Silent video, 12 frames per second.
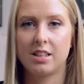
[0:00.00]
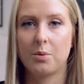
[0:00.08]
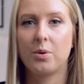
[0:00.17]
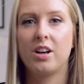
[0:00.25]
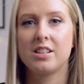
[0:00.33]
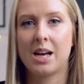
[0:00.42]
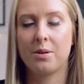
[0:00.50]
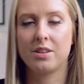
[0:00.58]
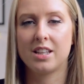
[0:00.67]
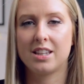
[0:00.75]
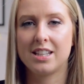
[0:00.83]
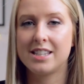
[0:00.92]
they worked out
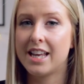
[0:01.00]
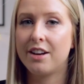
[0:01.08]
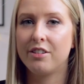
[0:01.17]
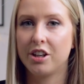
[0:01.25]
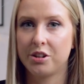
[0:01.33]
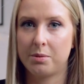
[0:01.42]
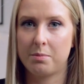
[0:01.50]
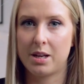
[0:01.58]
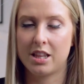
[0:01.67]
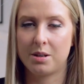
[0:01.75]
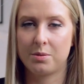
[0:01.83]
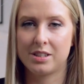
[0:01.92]
that the serial
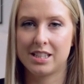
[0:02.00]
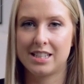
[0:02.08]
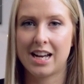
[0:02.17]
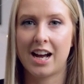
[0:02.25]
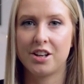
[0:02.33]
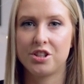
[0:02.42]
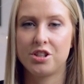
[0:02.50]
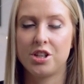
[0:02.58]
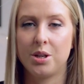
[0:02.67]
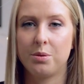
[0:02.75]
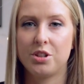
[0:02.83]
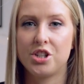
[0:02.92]
number that was attached
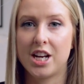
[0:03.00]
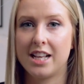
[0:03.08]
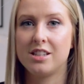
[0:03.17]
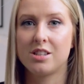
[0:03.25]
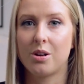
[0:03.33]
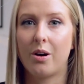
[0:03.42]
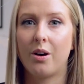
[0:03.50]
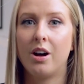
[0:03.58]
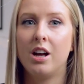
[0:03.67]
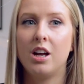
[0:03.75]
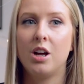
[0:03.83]
to the chainsaw